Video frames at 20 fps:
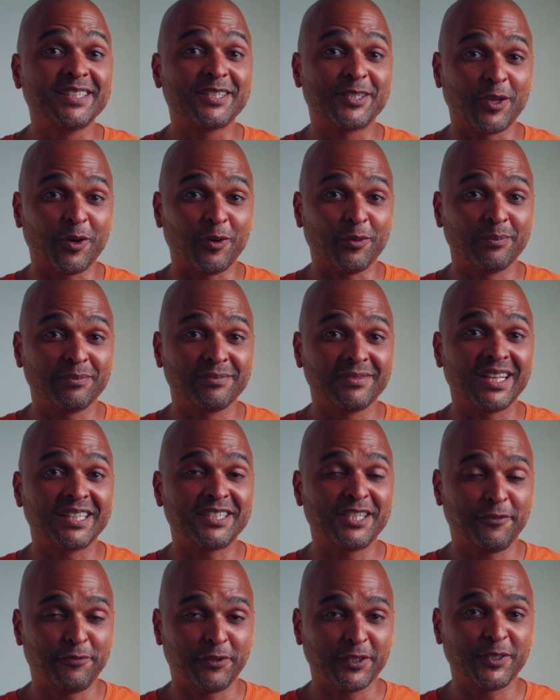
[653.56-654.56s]
So
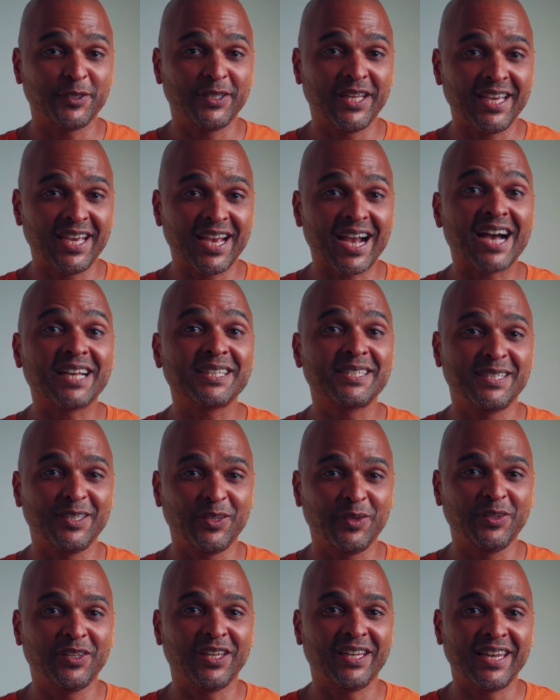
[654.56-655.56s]
that's it for today. I'll see
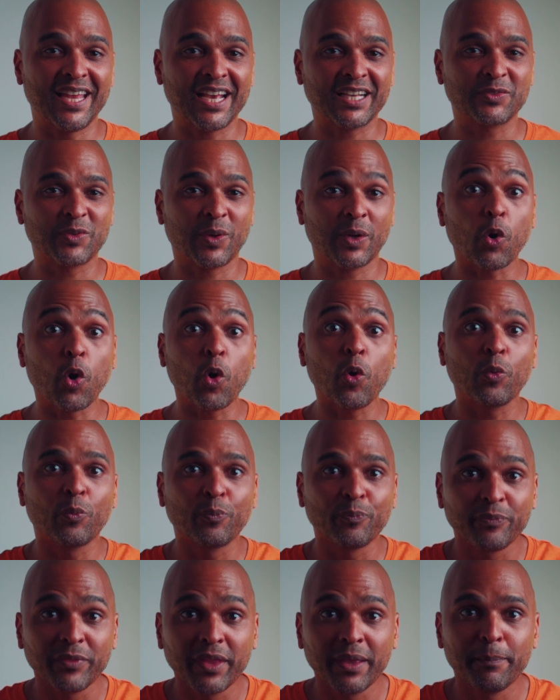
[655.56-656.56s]
you in the next one.
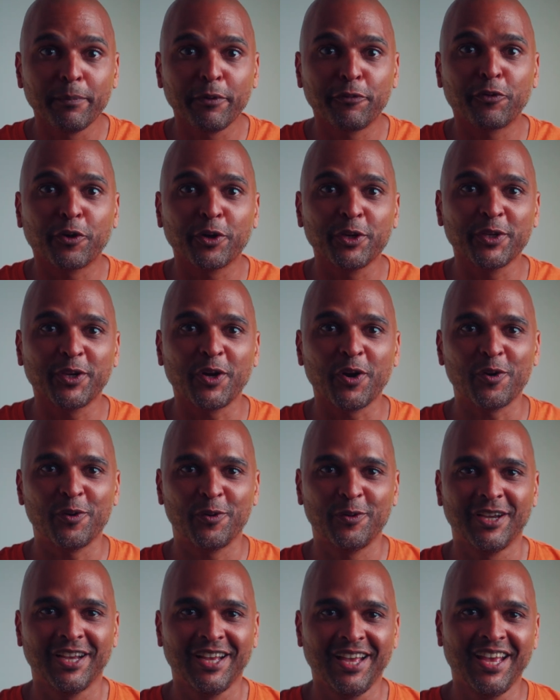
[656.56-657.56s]
Oh, before you go,
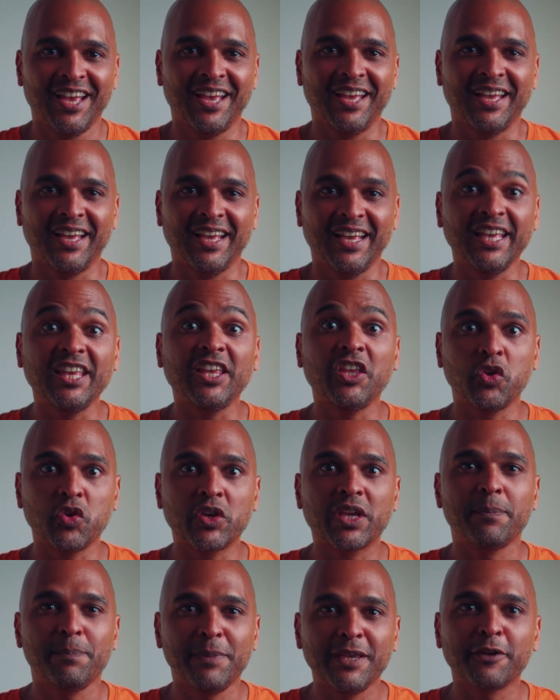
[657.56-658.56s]
you
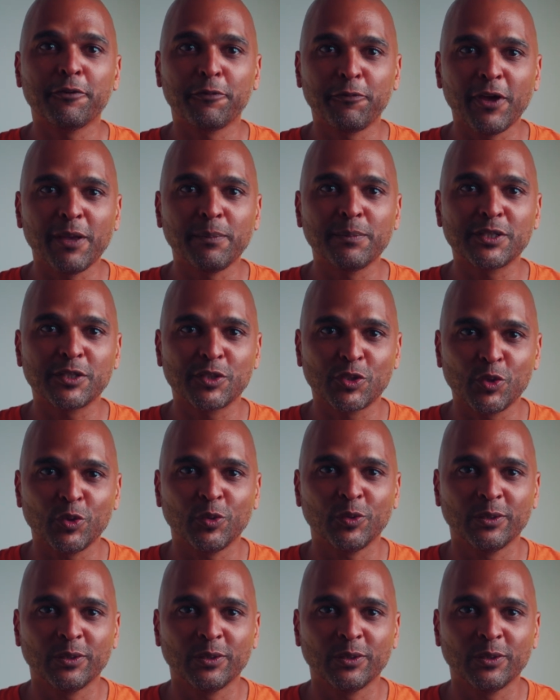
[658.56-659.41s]
can be infamous too.